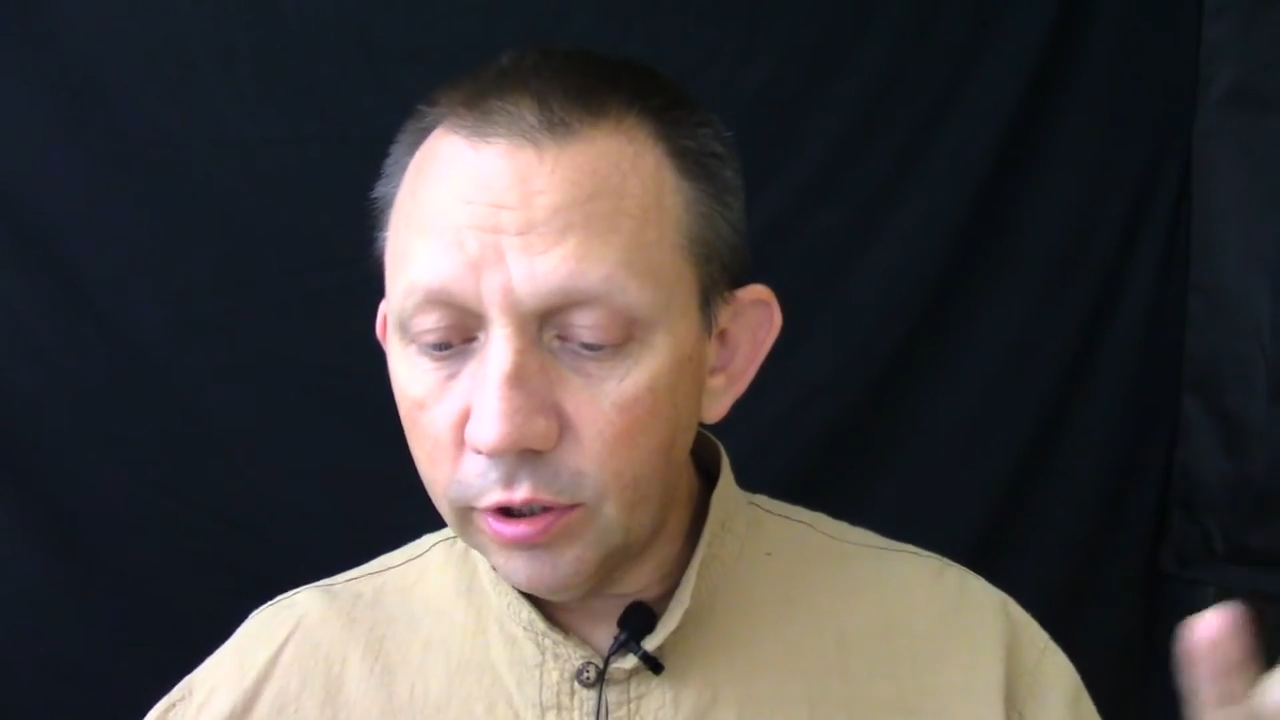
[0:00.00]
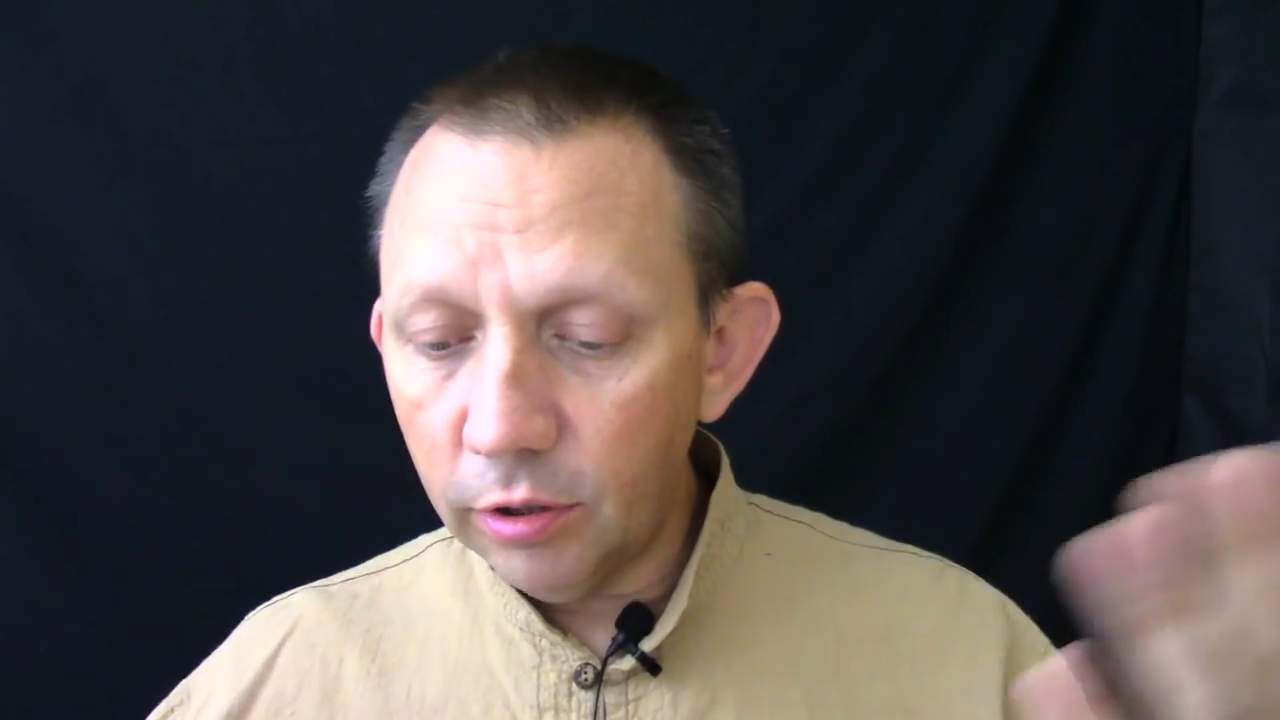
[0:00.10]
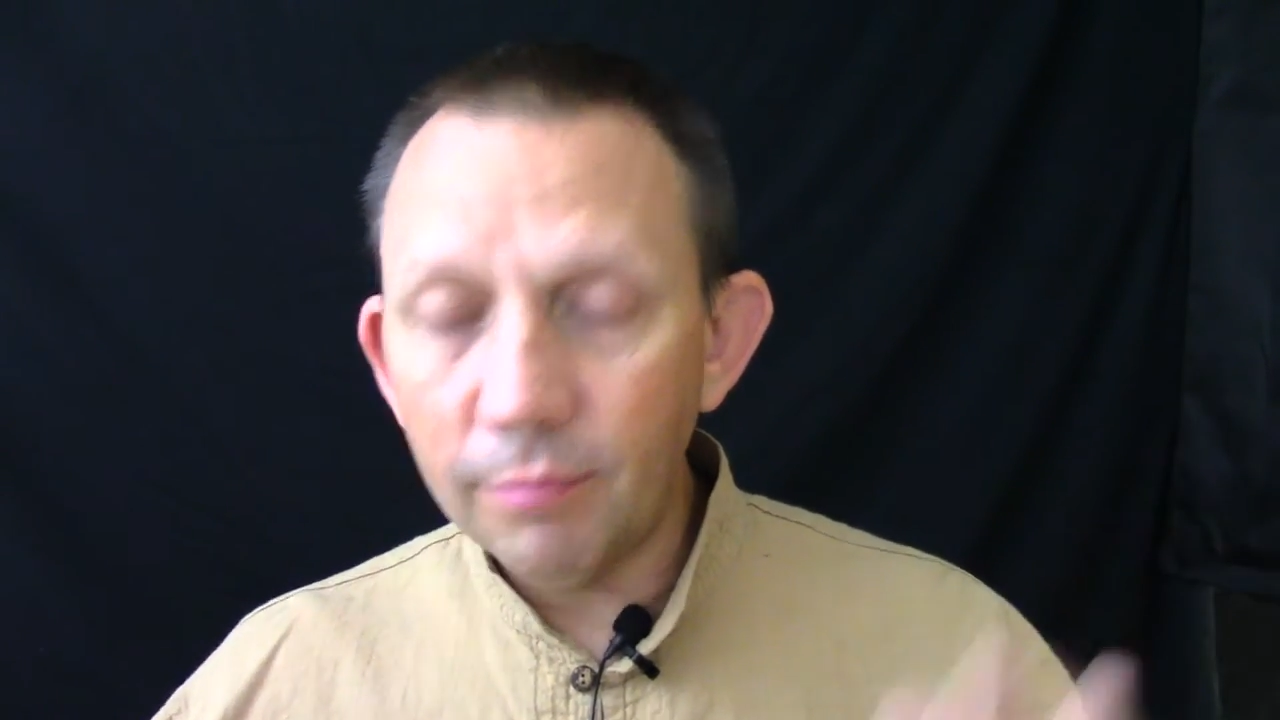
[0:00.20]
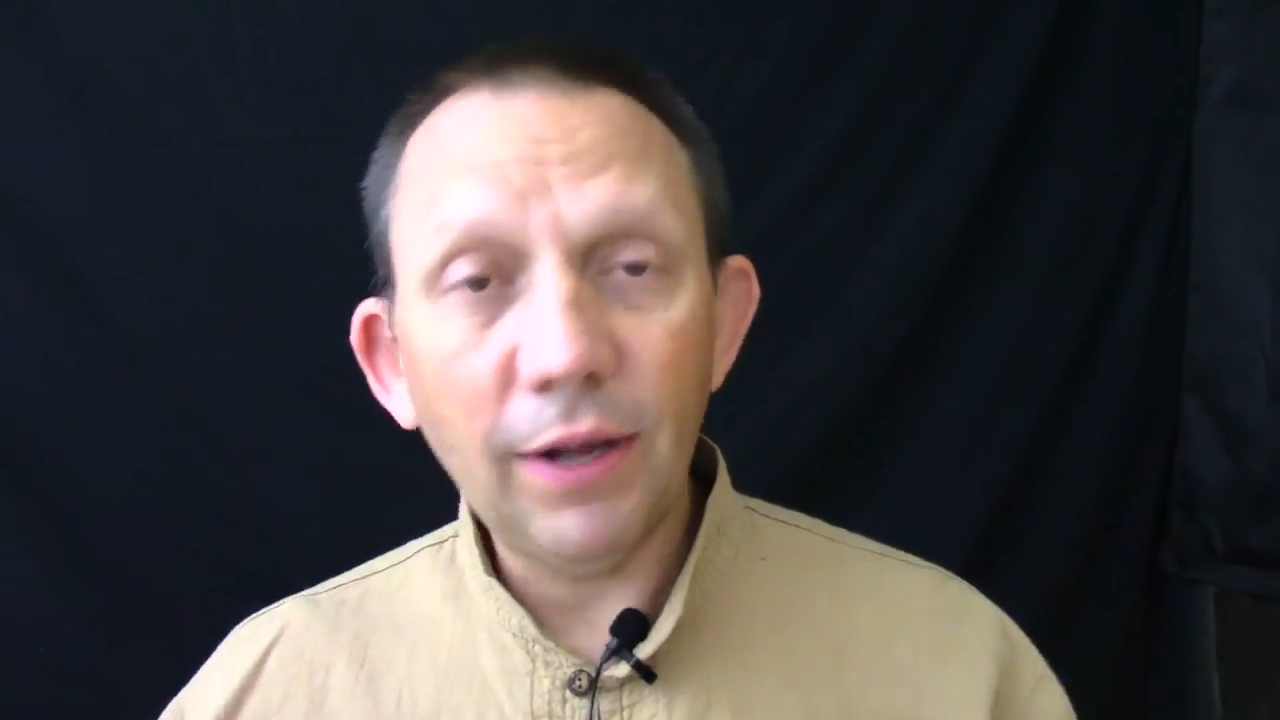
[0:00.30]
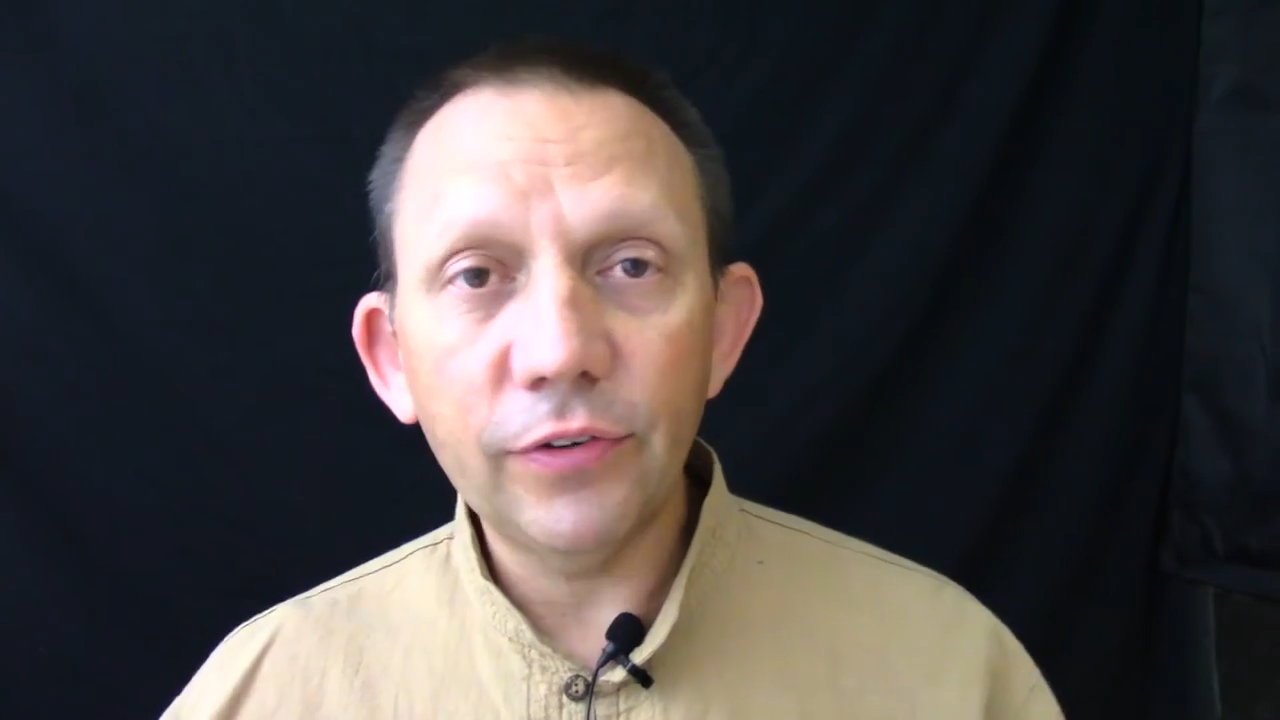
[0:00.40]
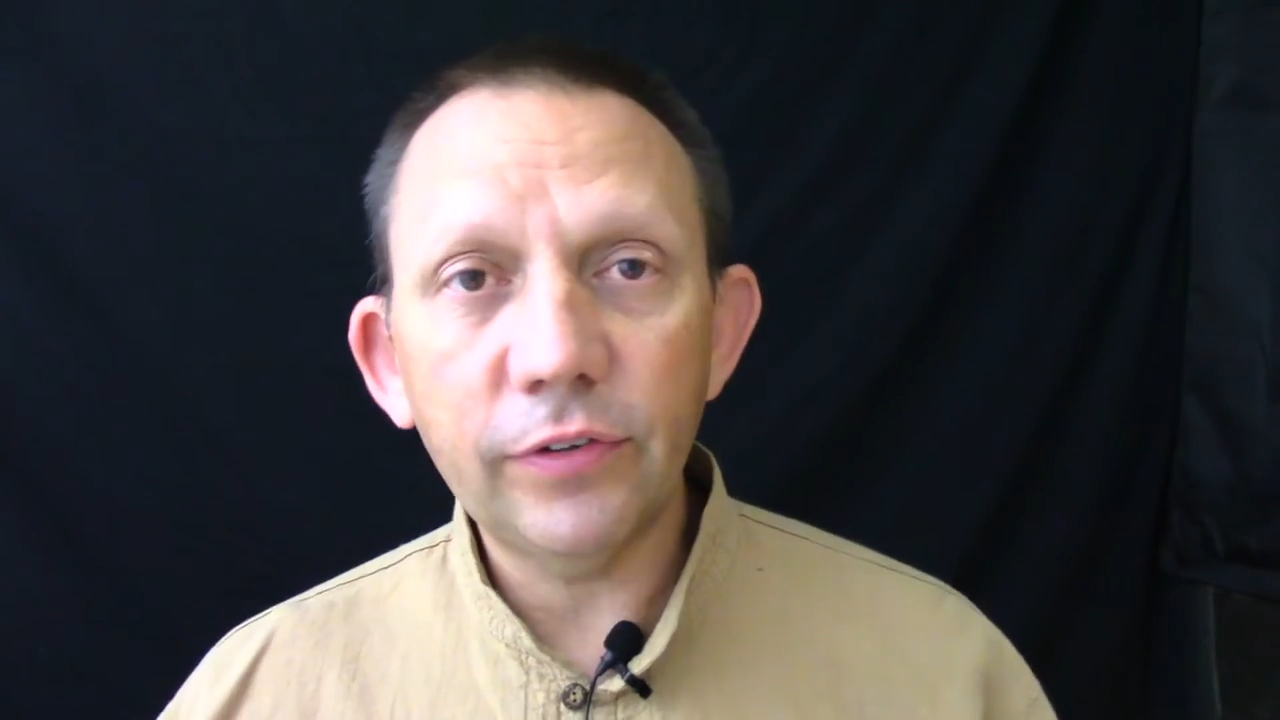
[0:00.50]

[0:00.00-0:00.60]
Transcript: You know, mild